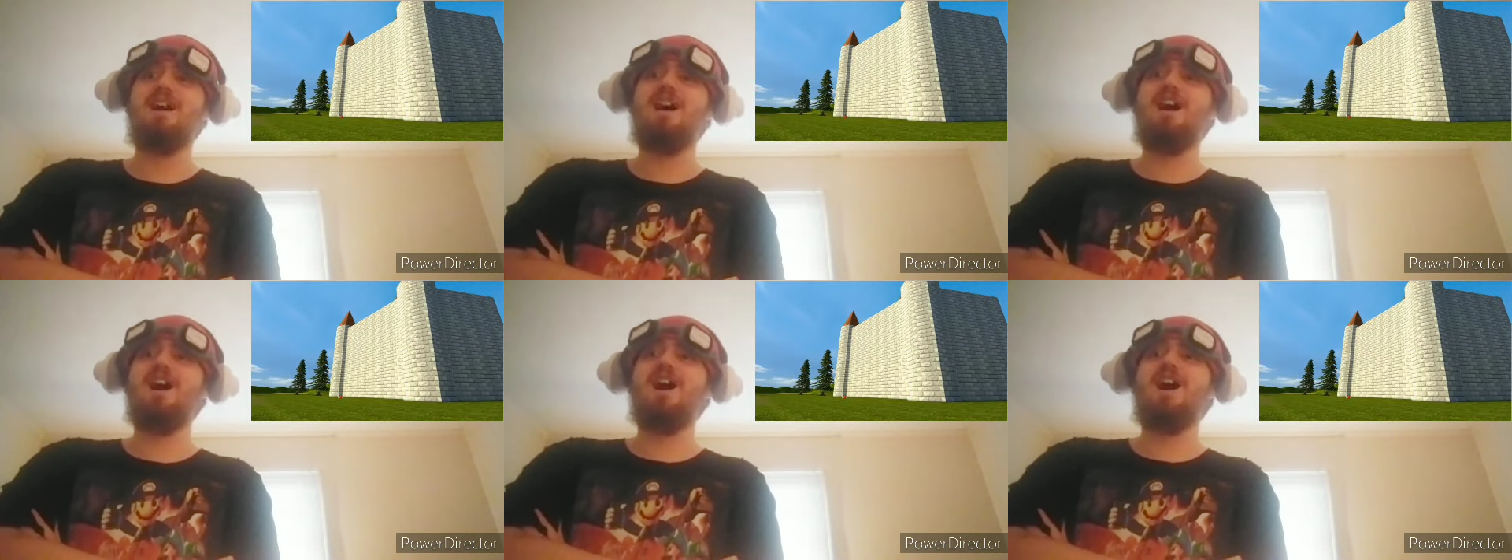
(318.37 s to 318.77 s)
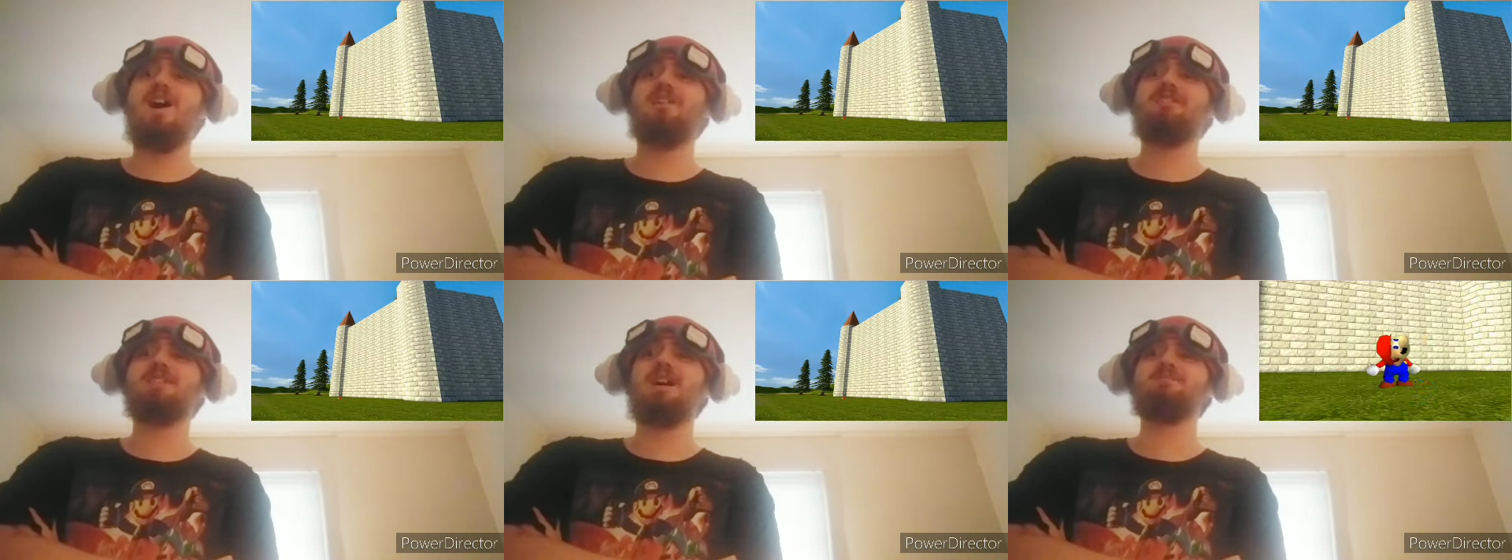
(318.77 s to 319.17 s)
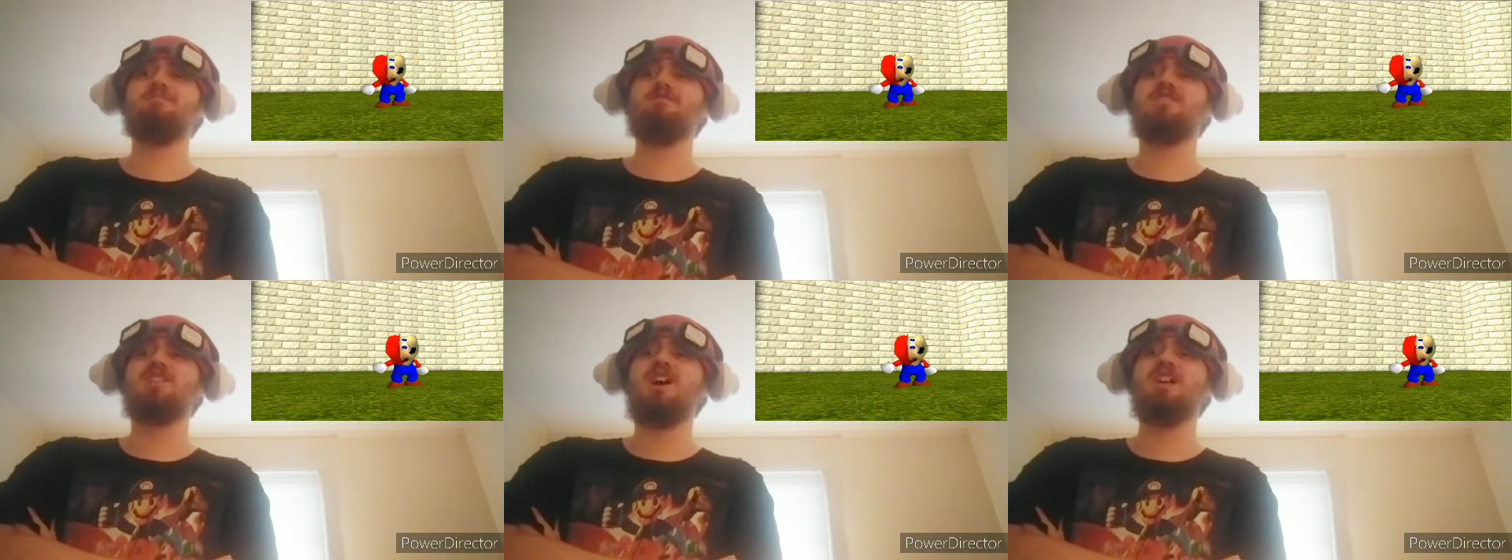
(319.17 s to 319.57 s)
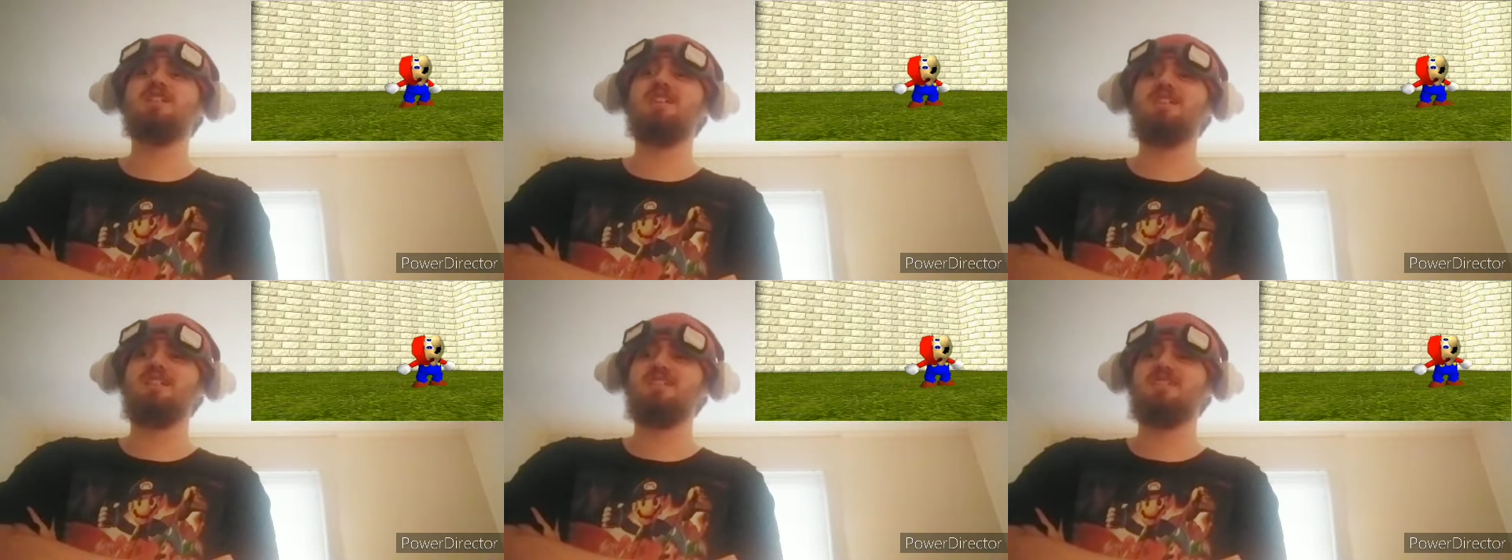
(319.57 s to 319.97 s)
Oh, it comes with
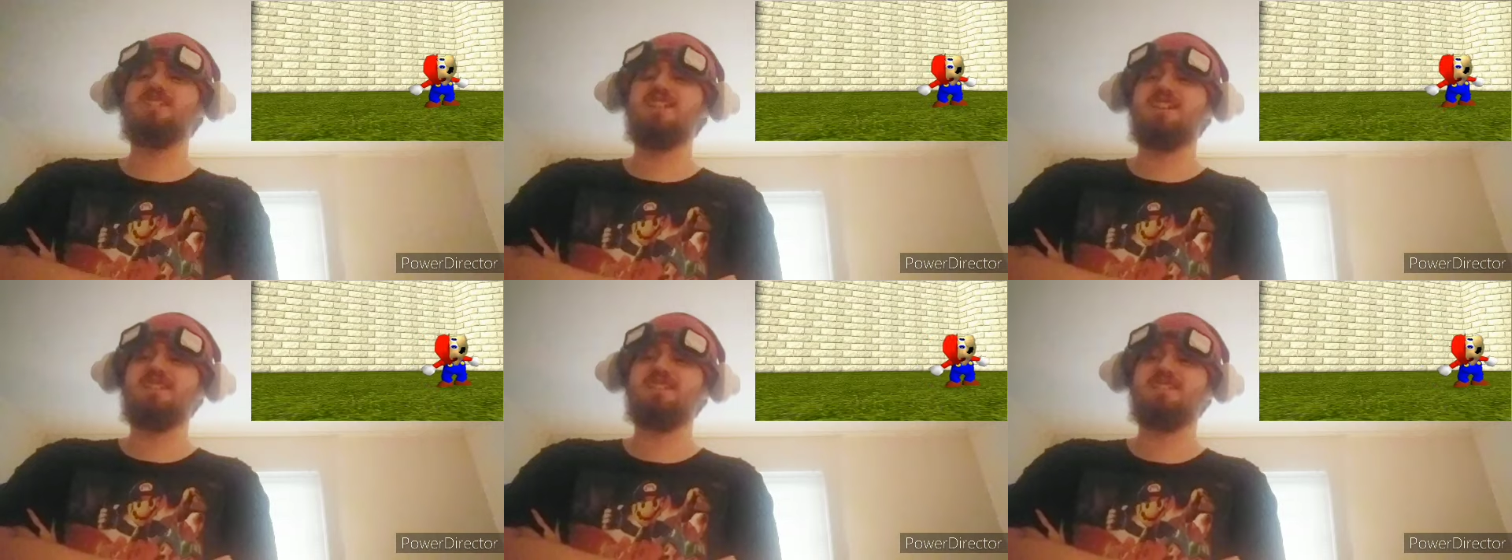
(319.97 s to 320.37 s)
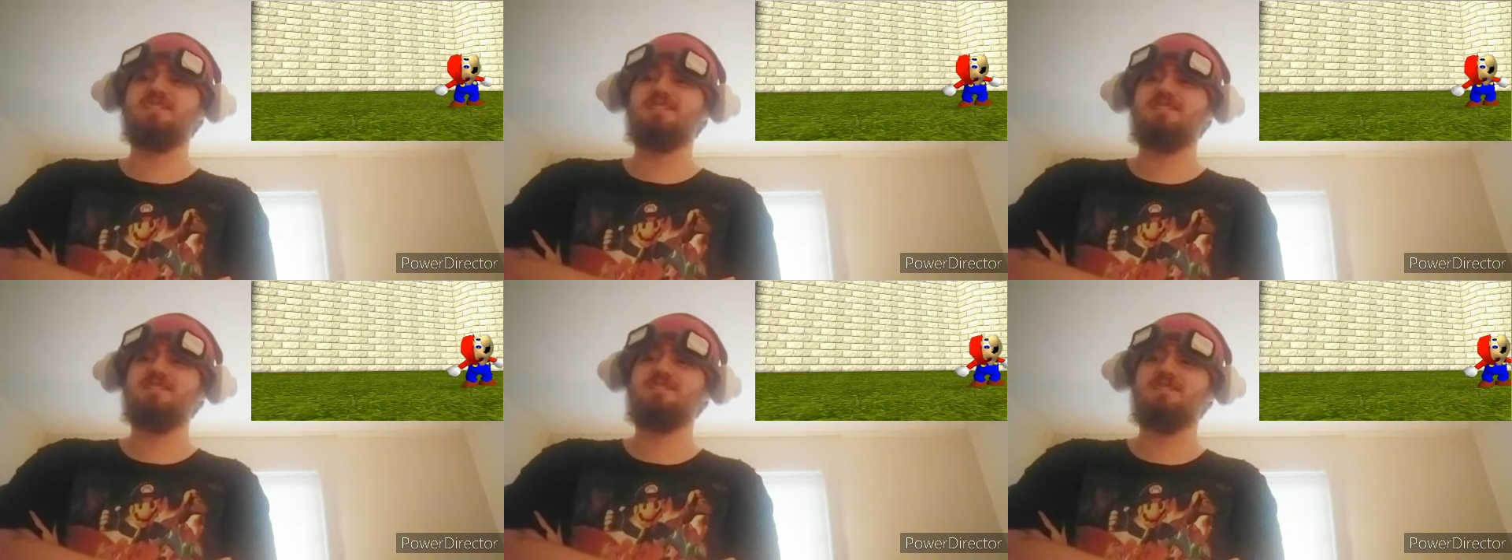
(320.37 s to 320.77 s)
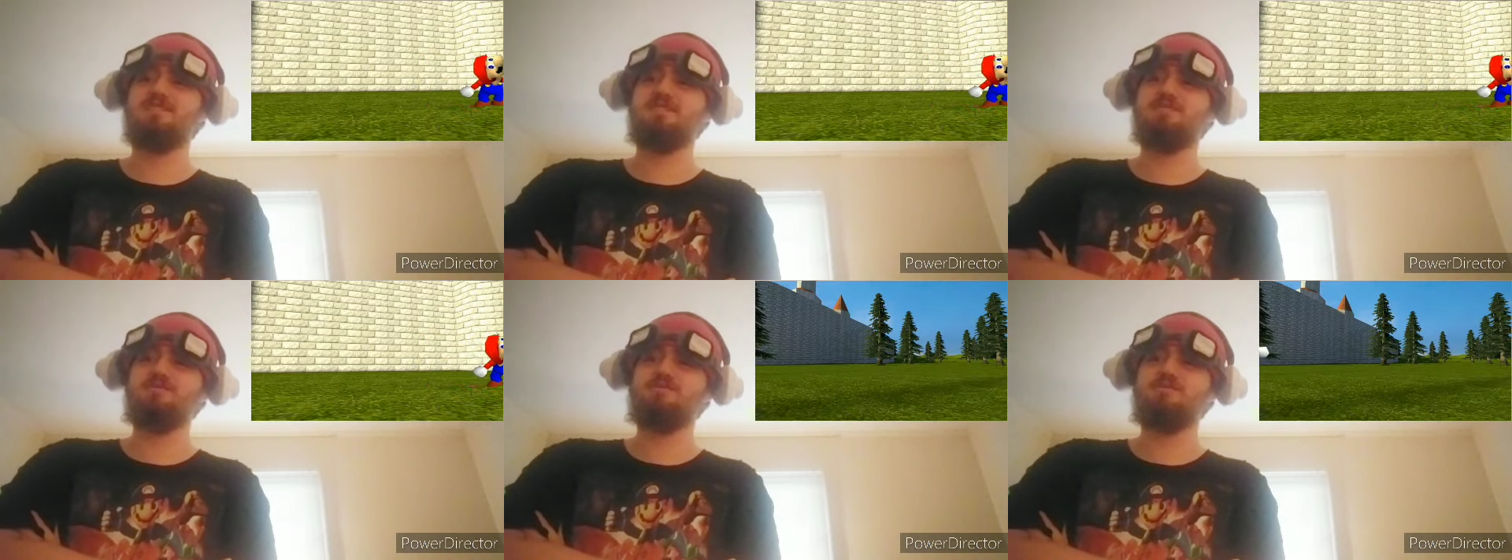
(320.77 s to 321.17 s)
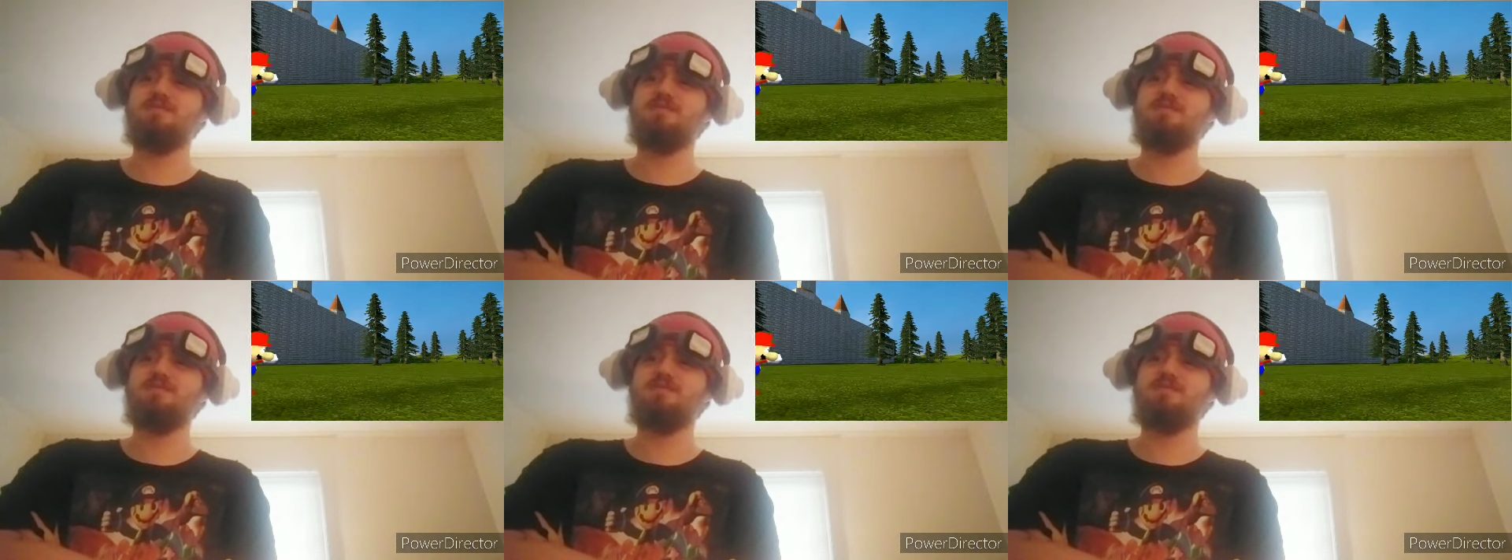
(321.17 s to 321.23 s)
Chucky and Jason, too.